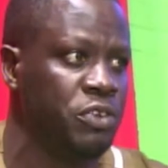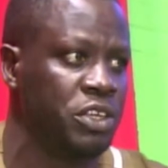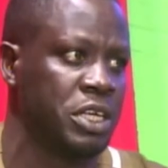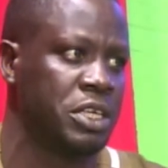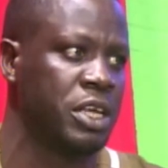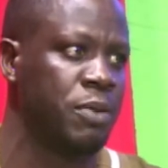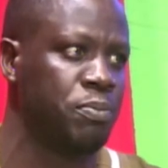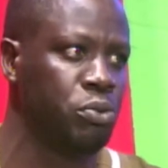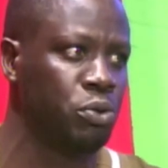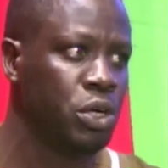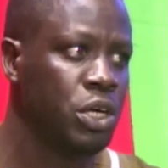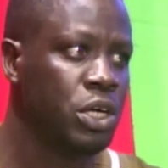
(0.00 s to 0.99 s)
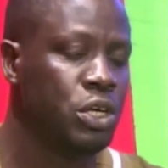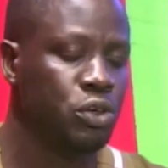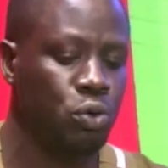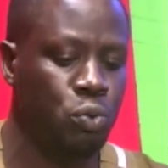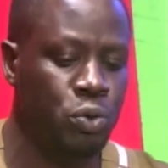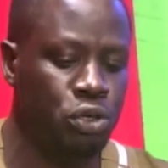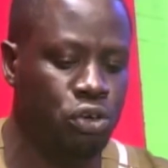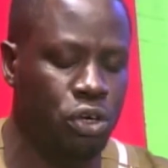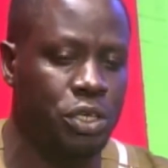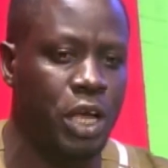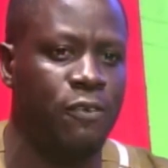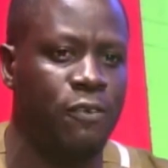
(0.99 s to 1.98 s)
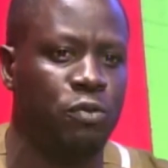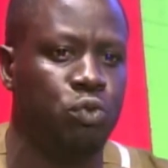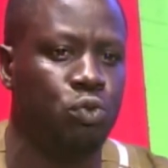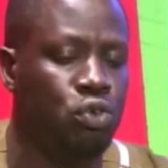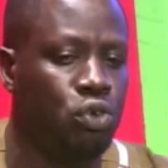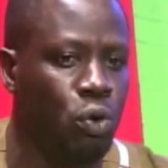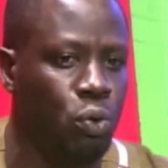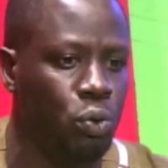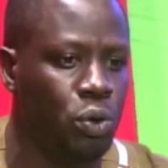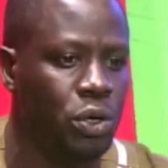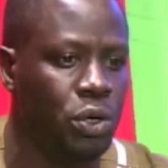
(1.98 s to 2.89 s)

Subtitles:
examples. So we just have to know